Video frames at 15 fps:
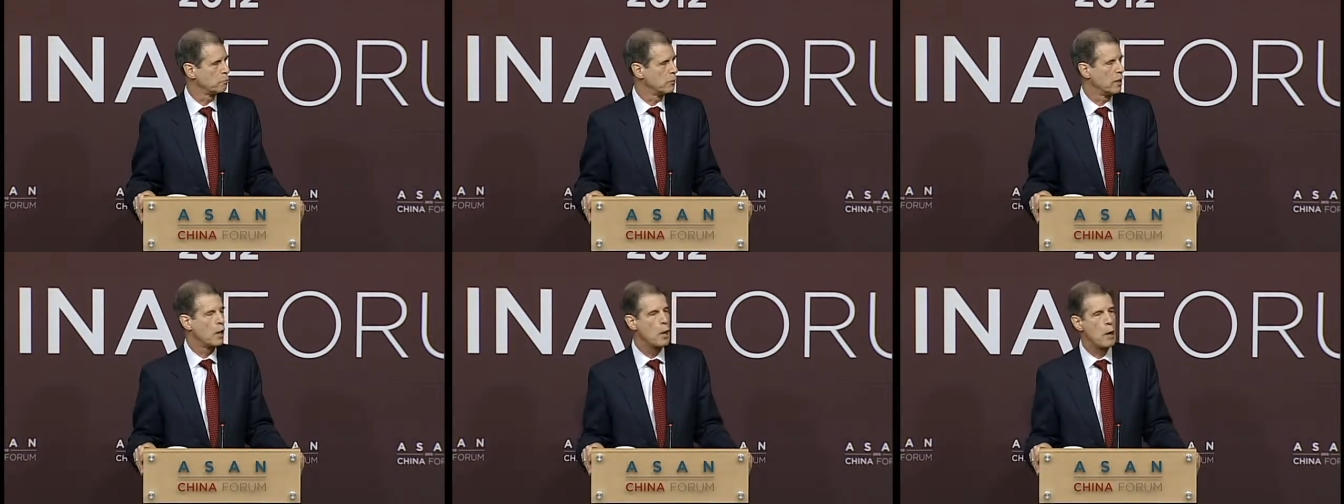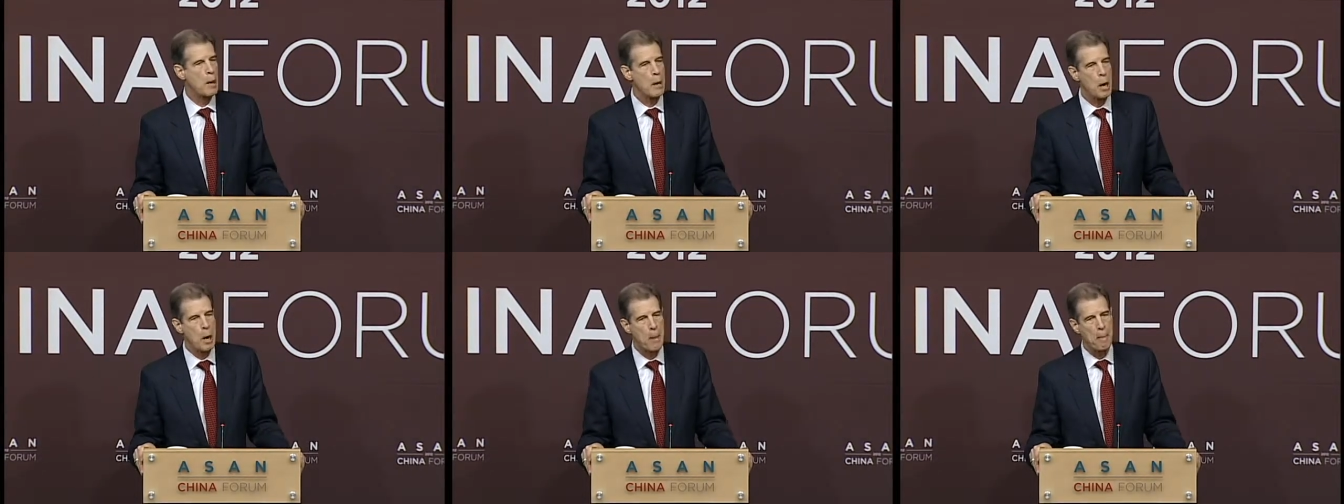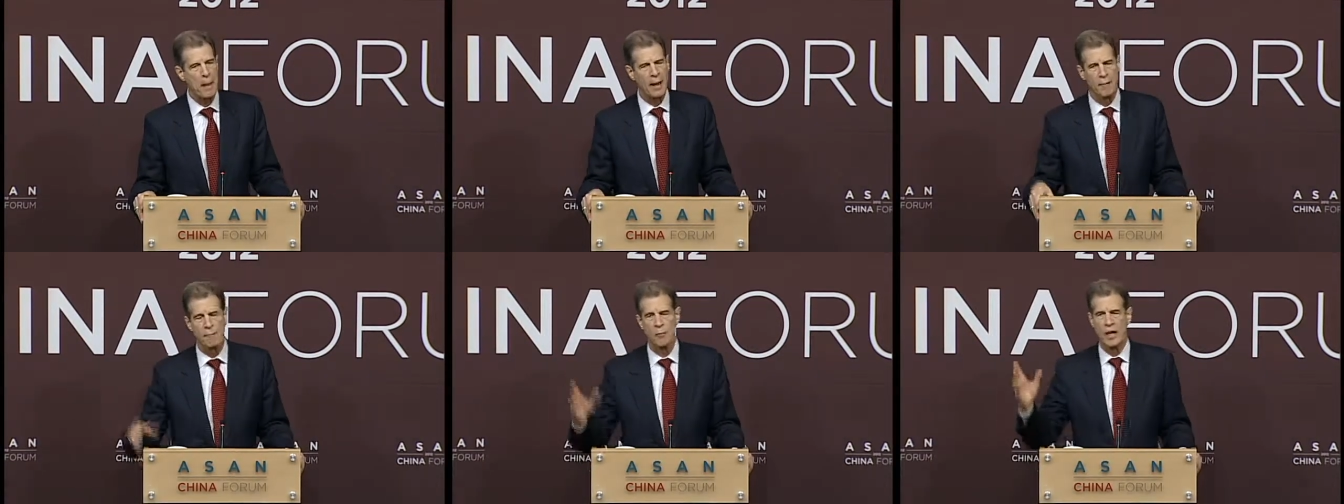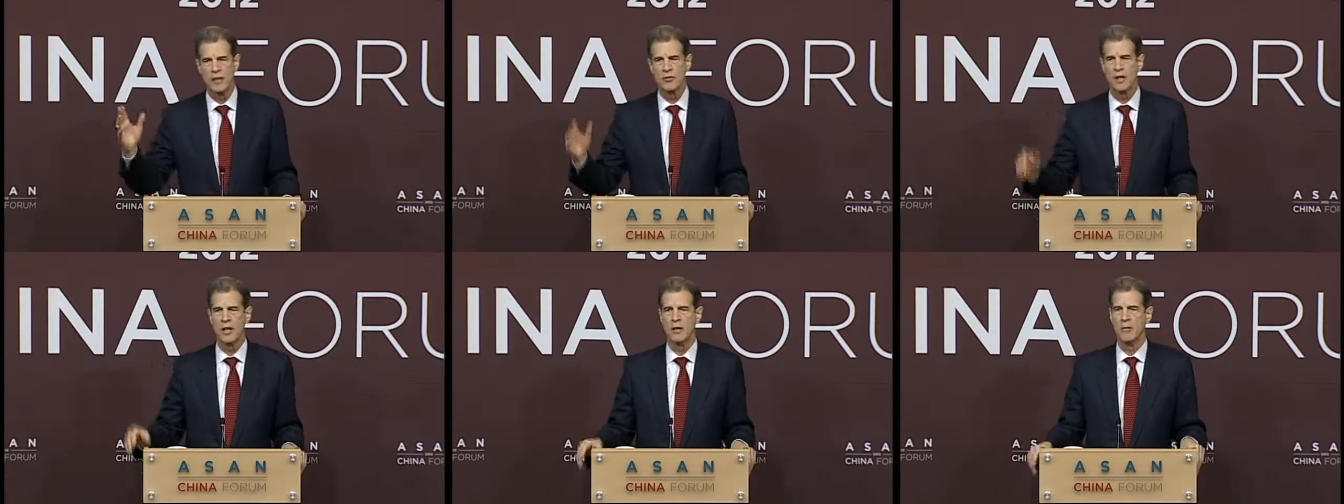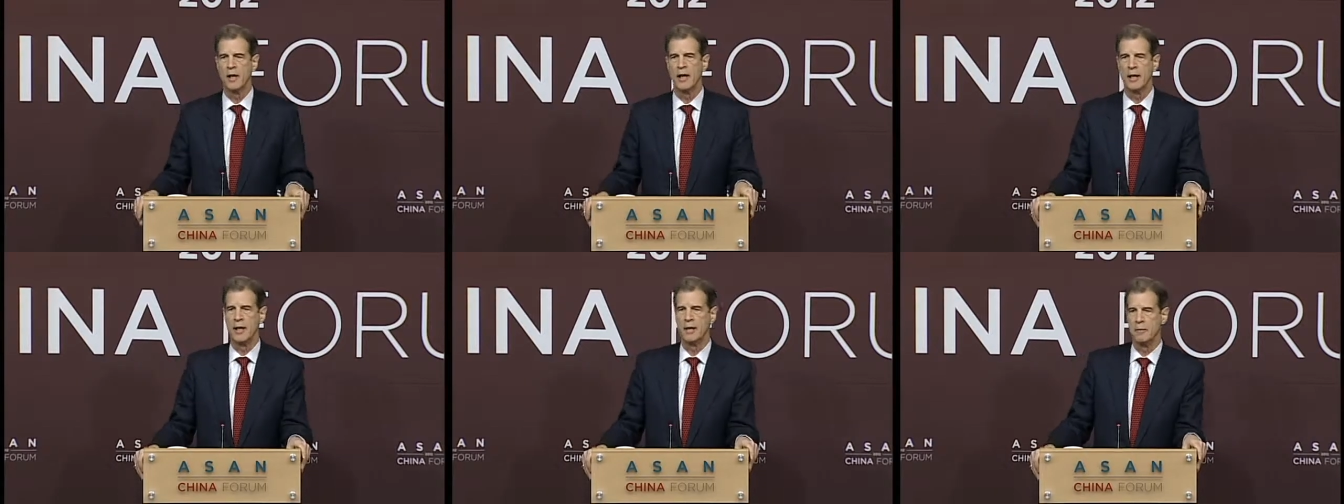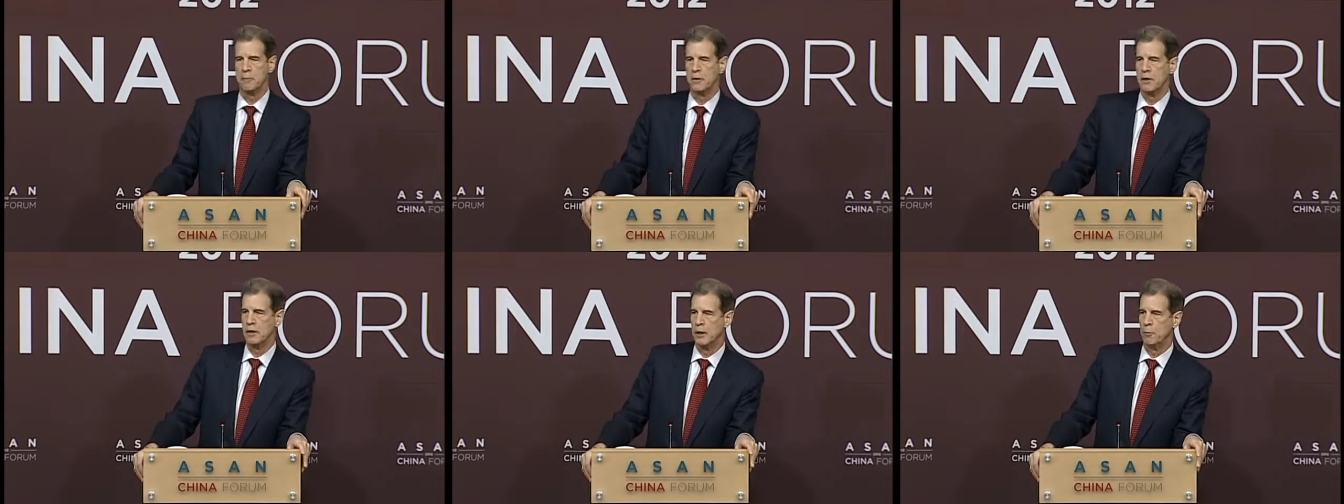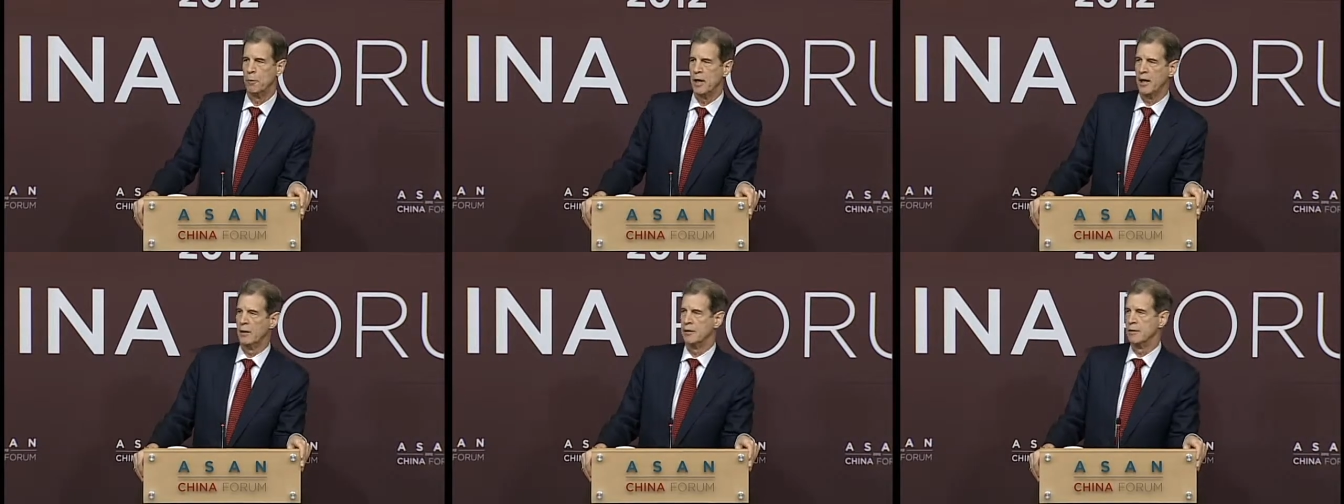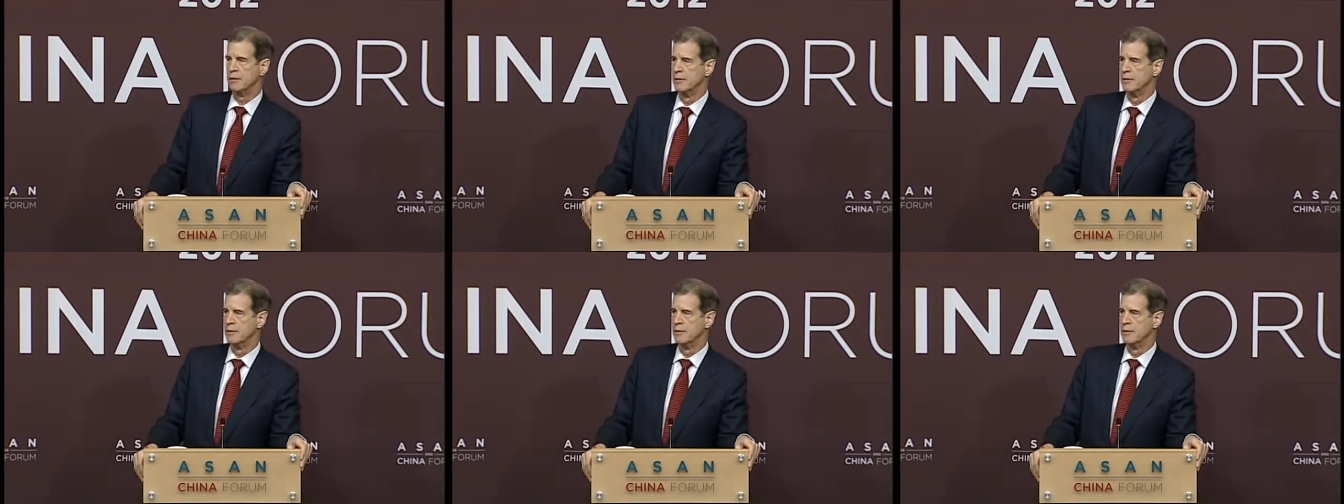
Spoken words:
But I started writing about